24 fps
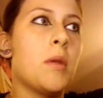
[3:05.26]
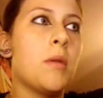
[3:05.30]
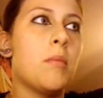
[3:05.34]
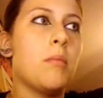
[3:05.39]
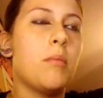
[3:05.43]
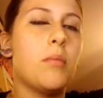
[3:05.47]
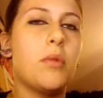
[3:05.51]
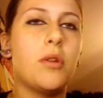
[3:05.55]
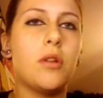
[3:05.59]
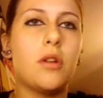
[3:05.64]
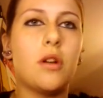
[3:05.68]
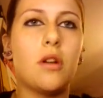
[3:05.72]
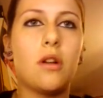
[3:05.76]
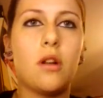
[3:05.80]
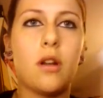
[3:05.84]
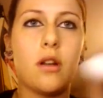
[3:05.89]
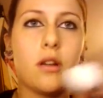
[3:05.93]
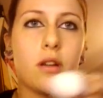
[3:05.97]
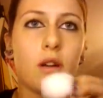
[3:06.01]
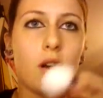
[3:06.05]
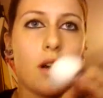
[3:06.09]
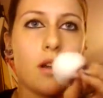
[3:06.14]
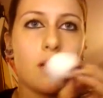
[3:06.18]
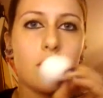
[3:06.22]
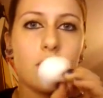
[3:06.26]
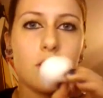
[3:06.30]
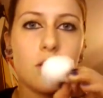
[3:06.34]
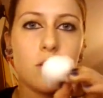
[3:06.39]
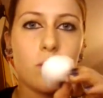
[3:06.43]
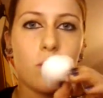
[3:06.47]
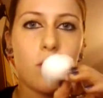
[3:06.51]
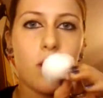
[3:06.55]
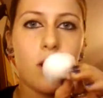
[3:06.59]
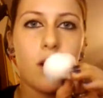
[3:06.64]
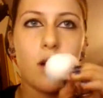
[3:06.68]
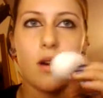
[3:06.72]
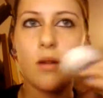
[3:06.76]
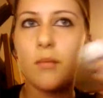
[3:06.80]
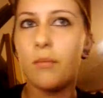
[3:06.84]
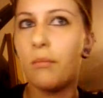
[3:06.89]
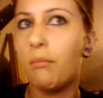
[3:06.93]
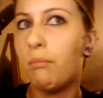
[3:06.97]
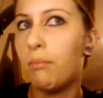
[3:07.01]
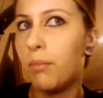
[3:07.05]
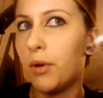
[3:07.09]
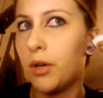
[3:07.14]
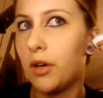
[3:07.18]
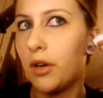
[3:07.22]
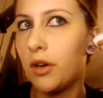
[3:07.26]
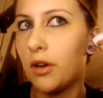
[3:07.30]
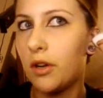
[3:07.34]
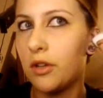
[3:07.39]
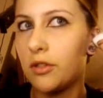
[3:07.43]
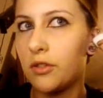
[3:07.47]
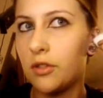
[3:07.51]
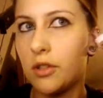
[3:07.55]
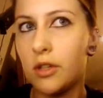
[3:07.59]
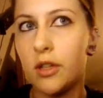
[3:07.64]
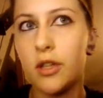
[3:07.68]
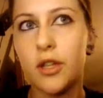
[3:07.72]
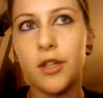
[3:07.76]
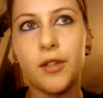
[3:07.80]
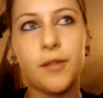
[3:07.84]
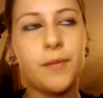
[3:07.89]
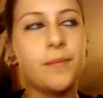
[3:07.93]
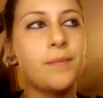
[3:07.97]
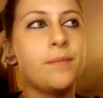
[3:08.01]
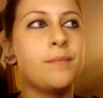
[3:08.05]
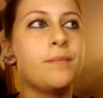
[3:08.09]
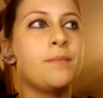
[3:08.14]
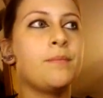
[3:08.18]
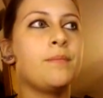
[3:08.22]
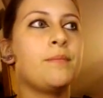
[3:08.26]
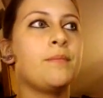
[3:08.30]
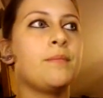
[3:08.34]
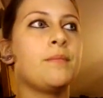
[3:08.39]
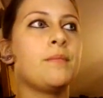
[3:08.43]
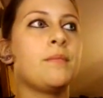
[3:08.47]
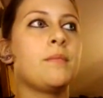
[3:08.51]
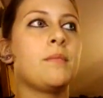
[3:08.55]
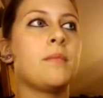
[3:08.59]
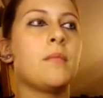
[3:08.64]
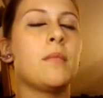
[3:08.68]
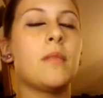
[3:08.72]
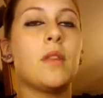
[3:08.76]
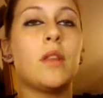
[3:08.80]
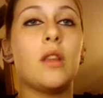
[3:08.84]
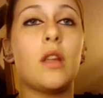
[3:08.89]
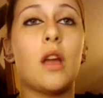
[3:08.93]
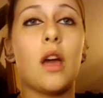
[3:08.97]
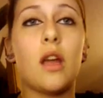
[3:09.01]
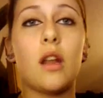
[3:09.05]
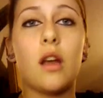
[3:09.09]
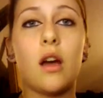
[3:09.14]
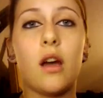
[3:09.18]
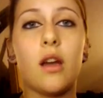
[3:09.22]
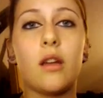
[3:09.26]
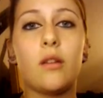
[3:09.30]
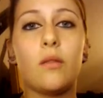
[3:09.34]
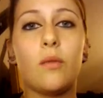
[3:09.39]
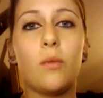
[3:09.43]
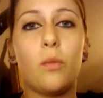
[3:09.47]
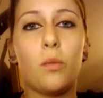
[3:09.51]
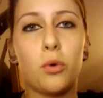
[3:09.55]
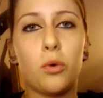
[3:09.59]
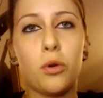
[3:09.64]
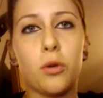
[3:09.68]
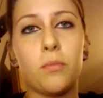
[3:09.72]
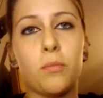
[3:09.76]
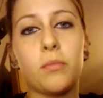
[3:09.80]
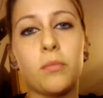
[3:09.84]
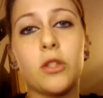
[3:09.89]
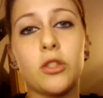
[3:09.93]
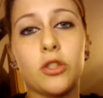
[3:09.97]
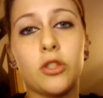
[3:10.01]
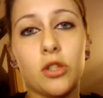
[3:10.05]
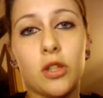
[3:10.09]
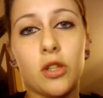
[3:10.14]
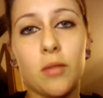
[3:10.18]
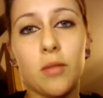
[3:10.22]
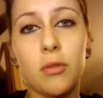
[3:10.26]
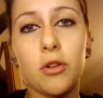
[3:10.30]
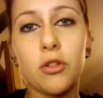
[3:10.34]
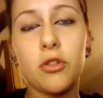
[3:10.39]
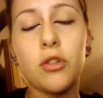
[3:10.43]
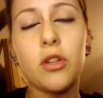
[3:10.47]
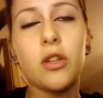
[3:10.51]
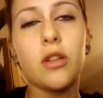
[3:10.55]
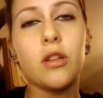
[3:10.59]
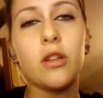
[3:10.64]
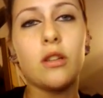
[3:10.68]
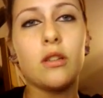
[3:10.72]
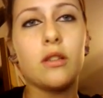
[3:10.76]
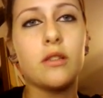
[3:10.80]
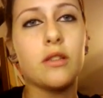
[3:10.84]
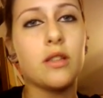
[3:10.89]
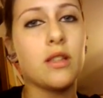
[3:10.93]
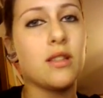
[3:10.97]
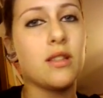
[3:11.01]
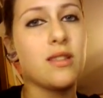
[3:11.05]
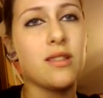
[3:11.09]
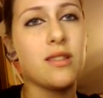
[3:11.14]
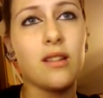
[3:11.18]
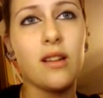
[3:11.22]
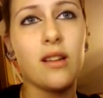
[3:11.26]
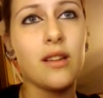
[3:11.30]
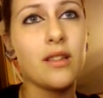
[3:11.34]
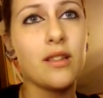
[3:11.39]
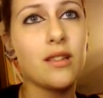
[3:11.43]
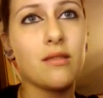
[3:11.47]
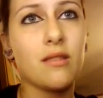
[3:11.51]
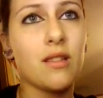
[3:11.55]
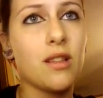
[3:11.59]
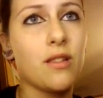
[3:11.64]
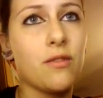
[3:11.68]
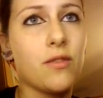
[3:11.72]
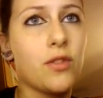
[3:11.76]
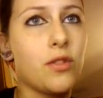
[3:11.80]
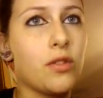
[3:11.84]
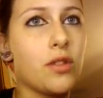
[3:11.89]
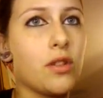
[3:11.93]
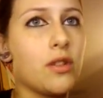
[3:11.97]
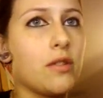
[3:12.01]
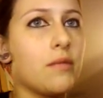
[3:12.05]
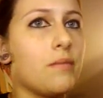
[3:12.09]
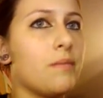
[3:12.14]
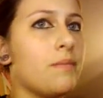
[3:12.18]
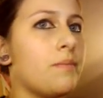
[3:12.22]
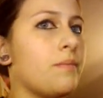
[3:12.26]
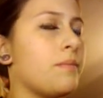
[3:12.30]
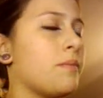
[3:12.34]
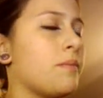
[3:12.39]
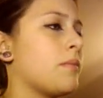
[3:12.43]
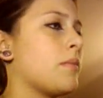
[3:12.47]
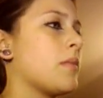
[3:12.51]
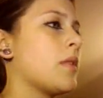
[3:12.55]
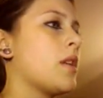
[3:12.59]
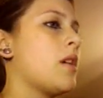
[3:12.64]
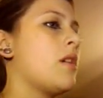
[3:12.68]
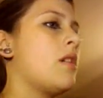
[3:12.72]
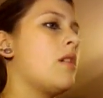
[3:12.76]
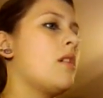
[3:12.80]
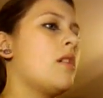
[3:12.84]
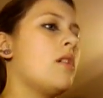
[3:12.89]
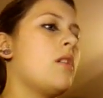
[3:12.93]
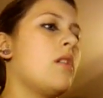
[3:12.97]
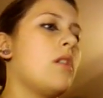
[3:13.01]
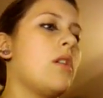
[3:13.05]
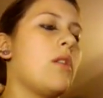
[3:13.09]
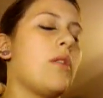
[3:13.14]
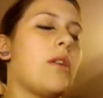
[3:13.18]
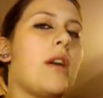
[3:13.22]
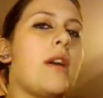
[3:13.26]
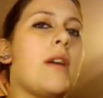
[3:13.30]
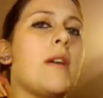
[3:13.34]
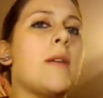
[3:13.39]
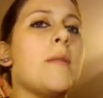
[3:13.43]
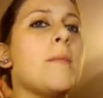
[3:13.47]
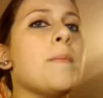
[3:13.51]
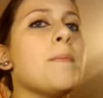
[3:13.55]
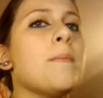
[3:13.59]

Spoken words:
Put it on a cotton swab. Put it on your ear. Not hot, warm, because you're going to burn your ears. It's not going to feel bad. Okay.